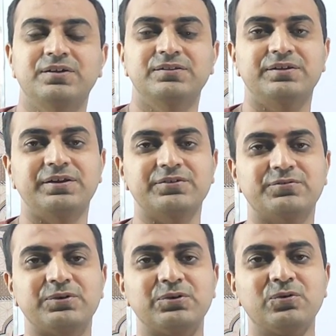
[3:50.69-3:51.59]
Till the
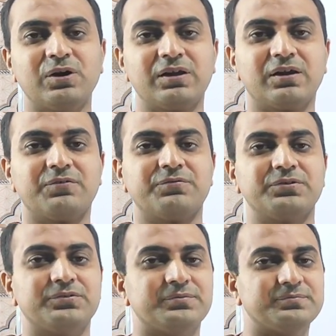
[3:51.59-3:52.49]
next video, Allah
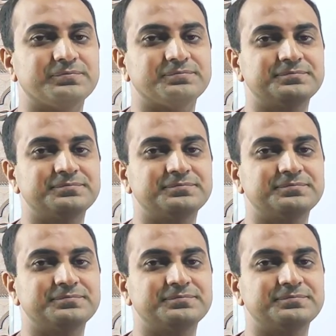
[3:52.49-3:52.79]
Hafiz.